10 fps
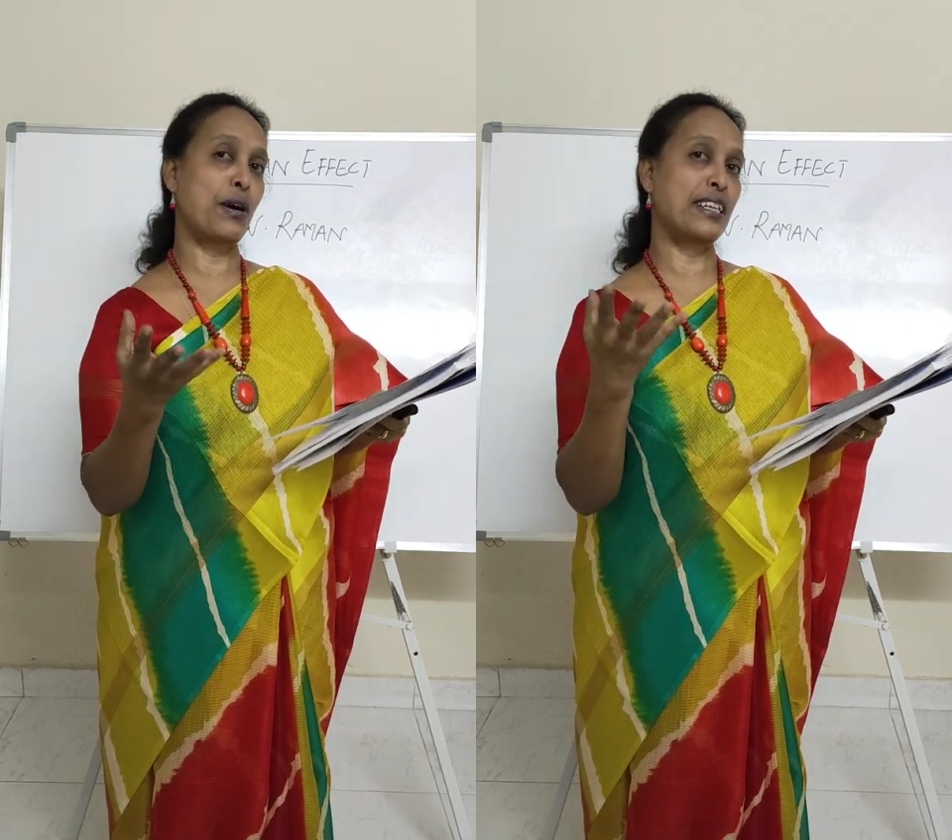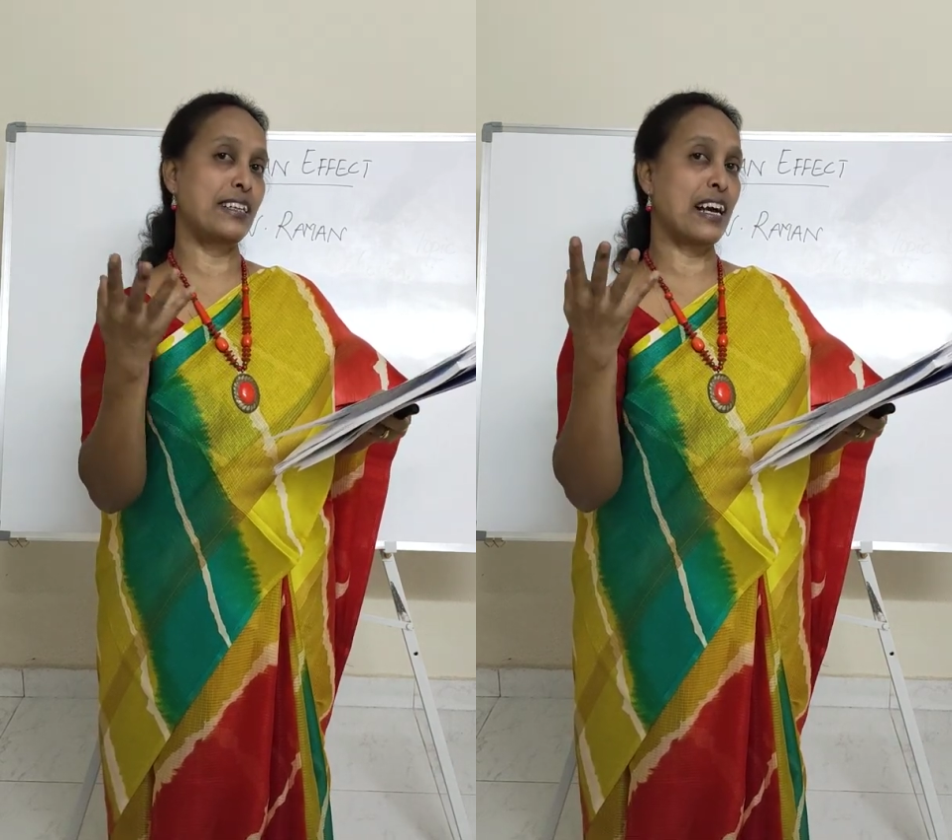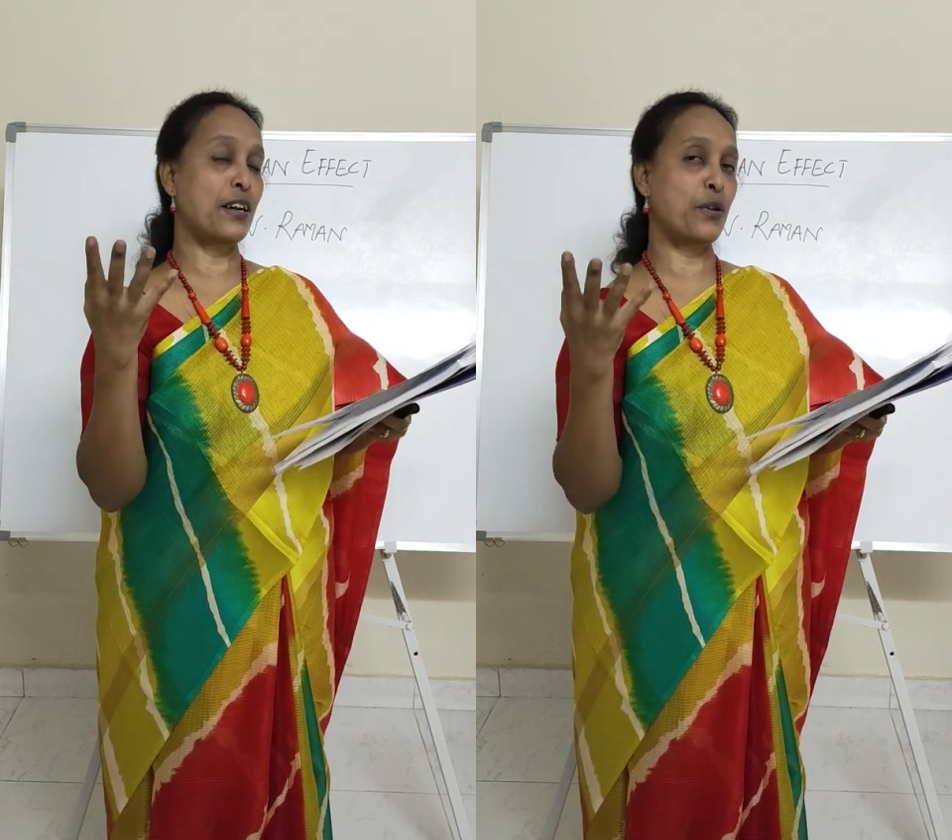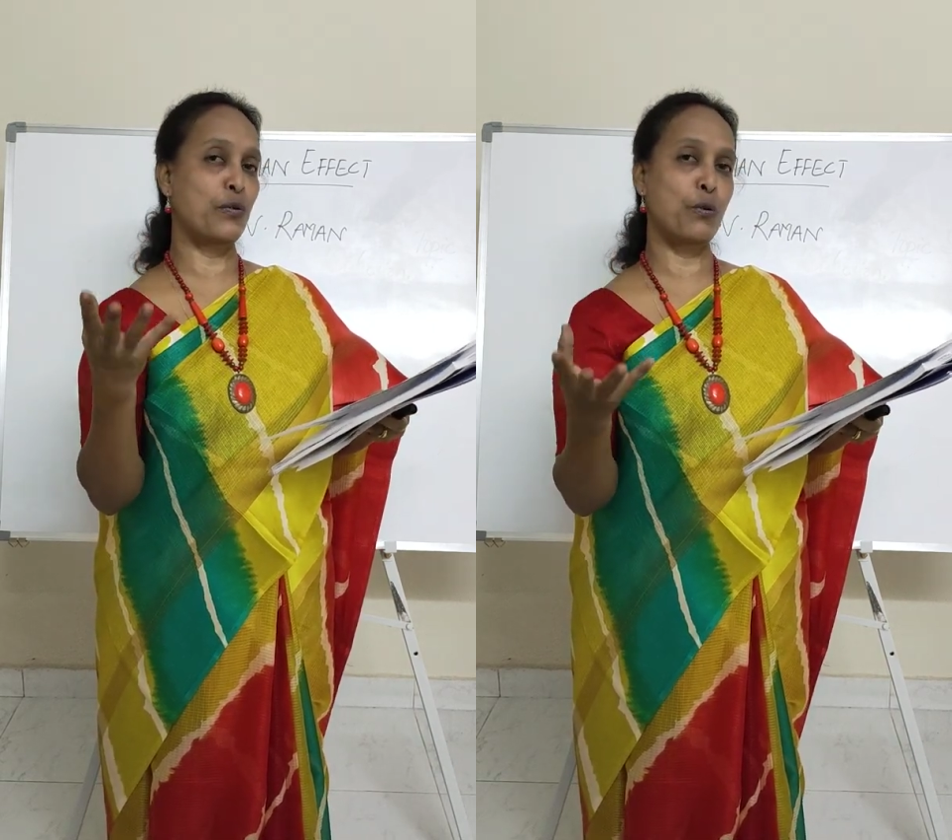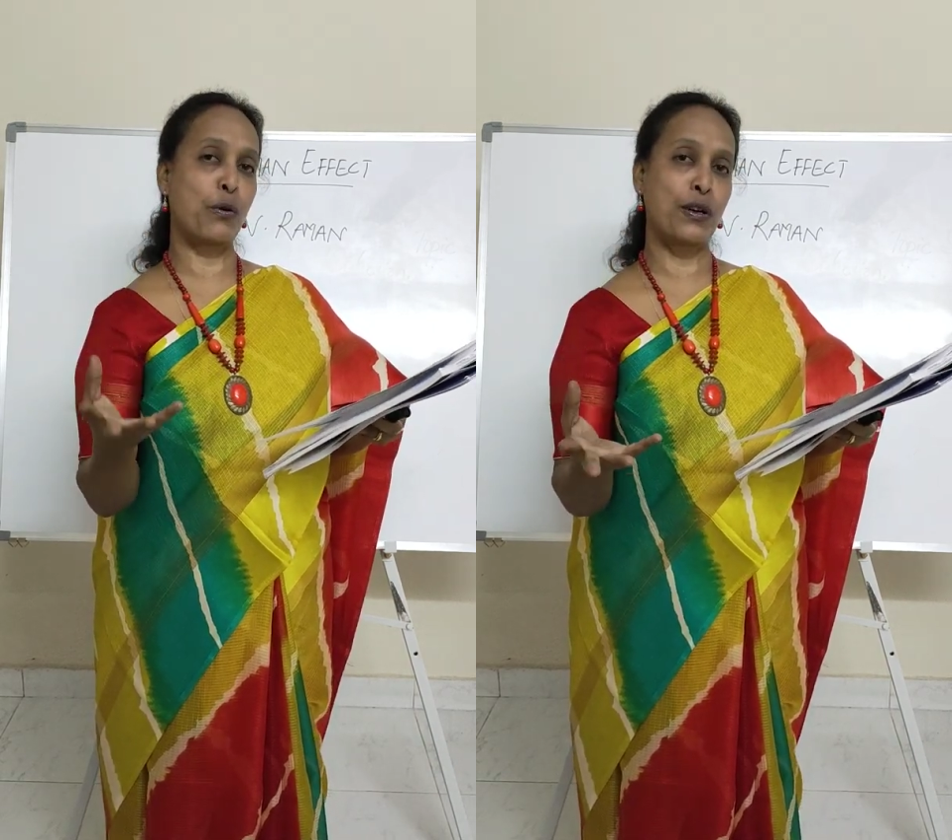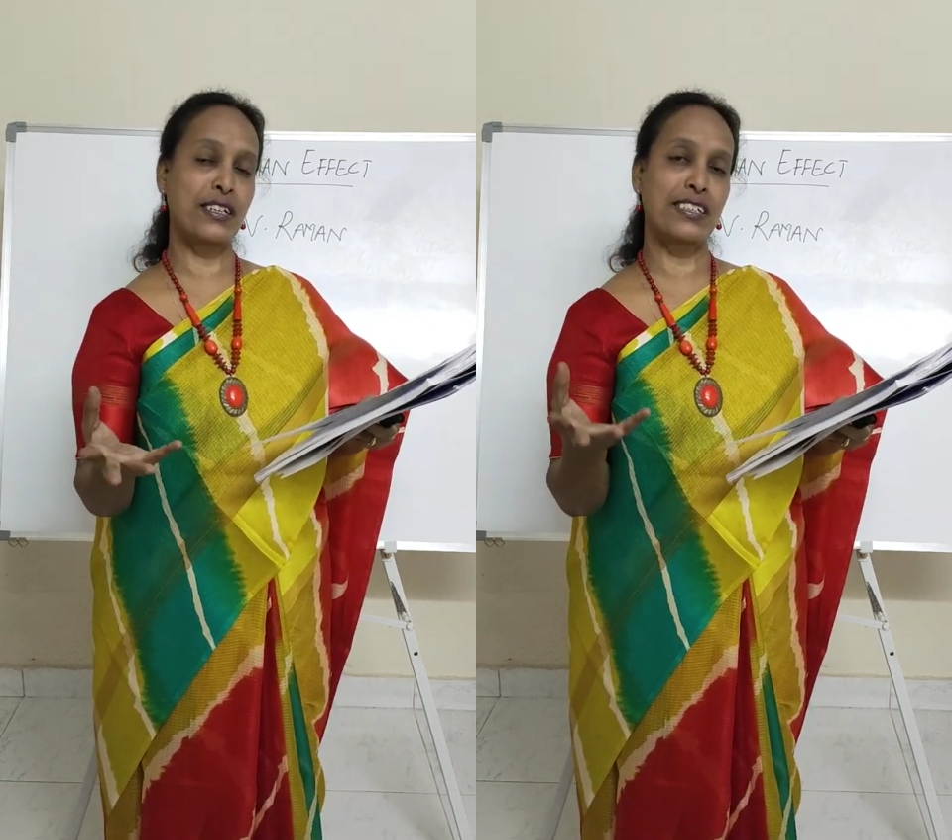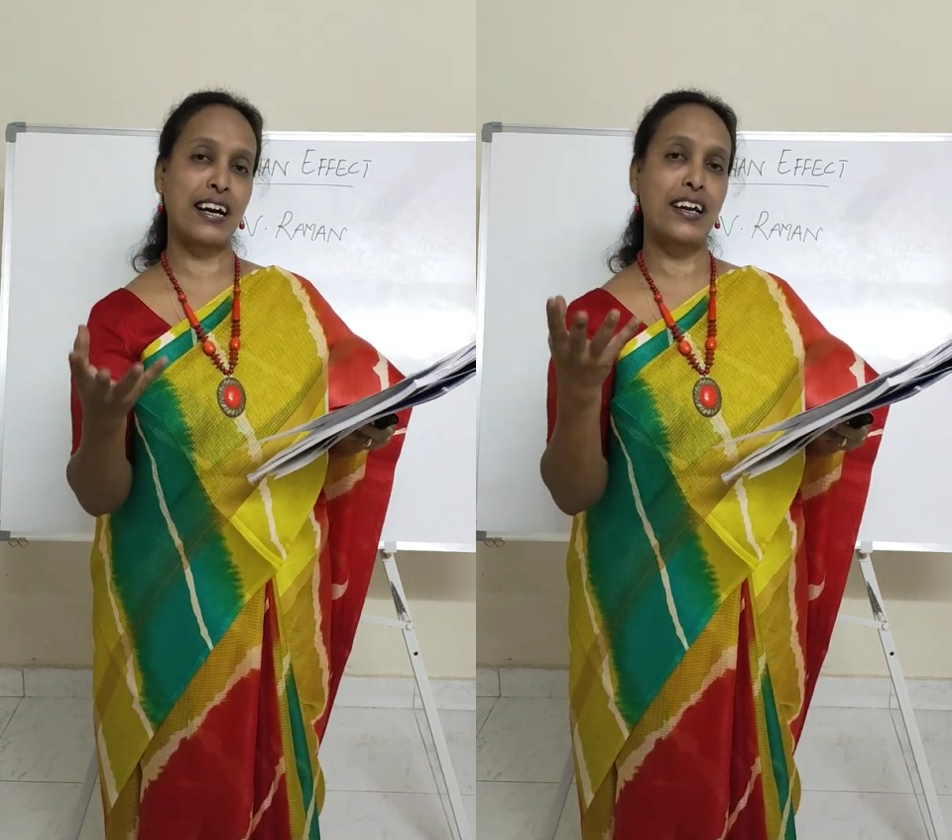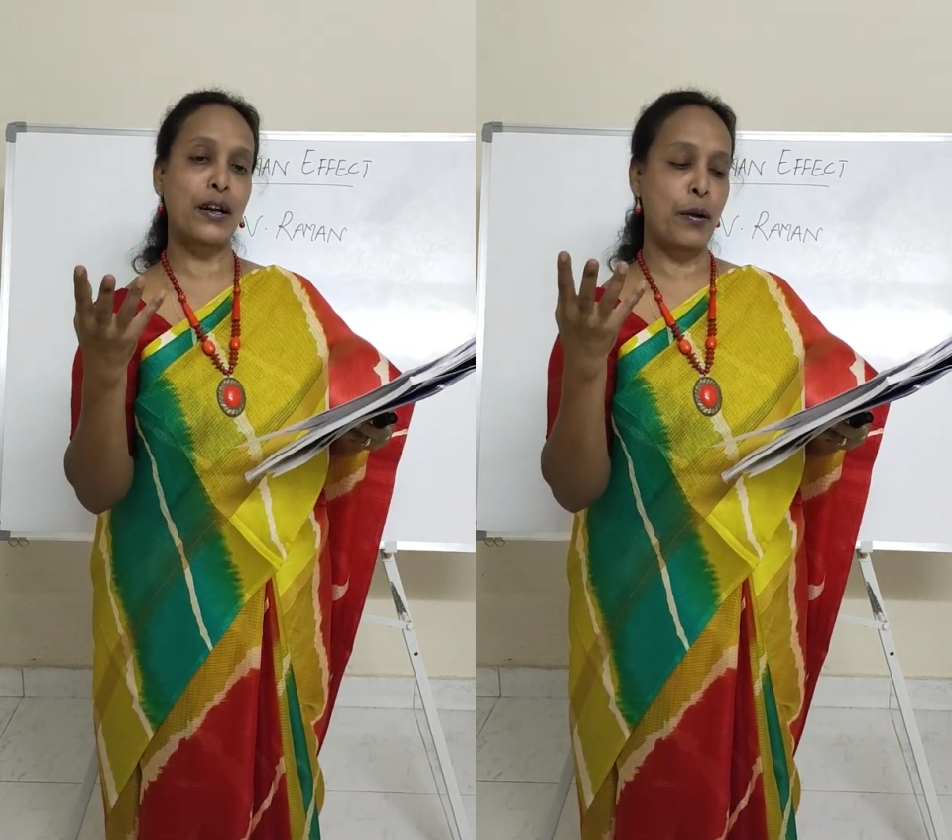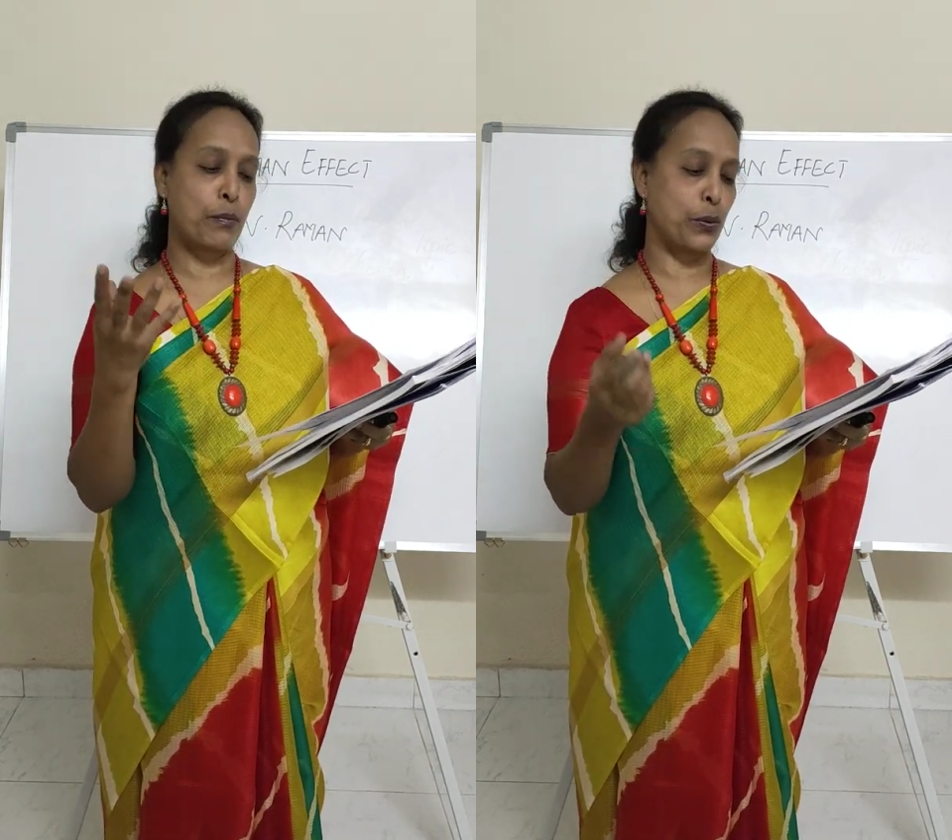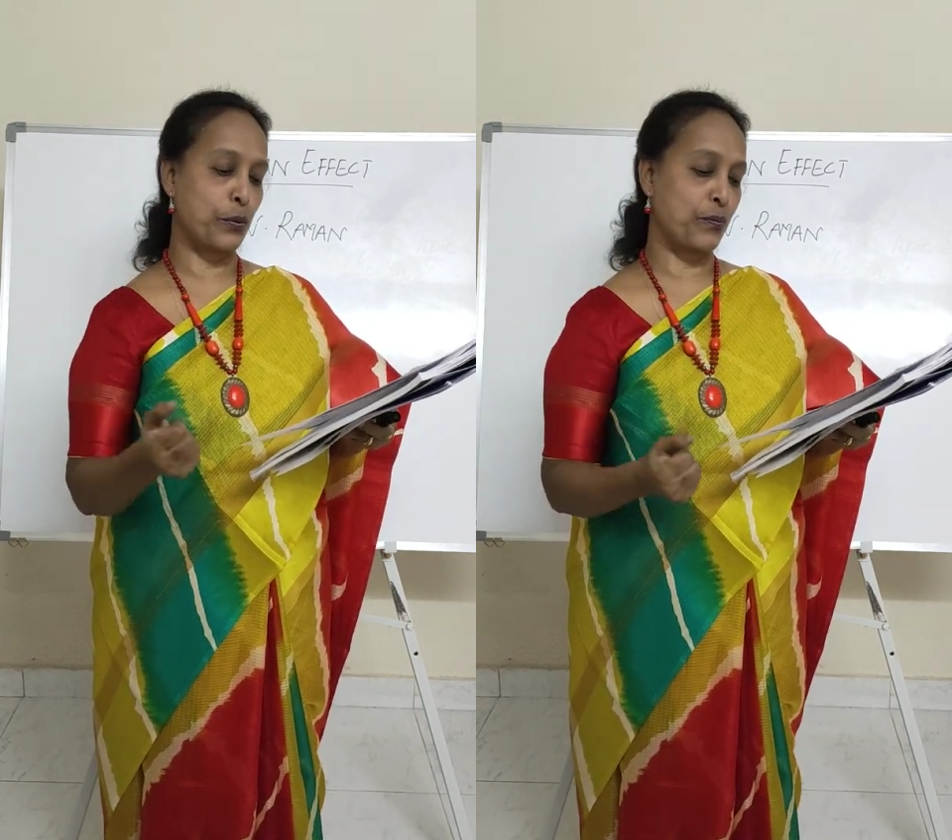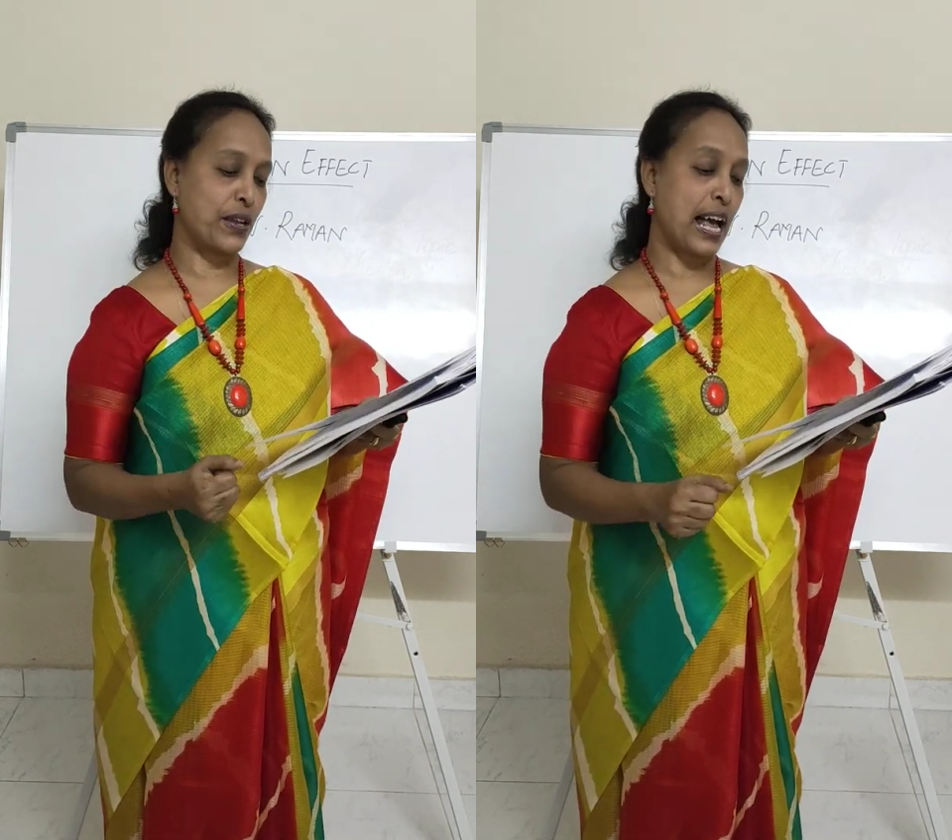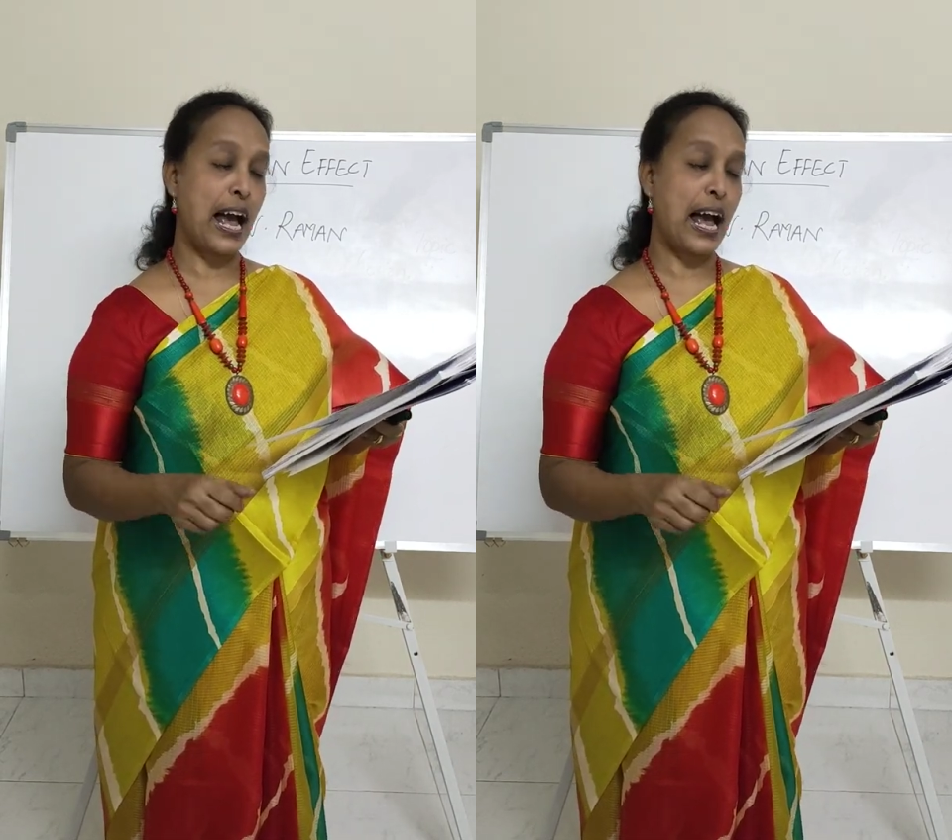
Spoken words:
why the color of the waters are blue.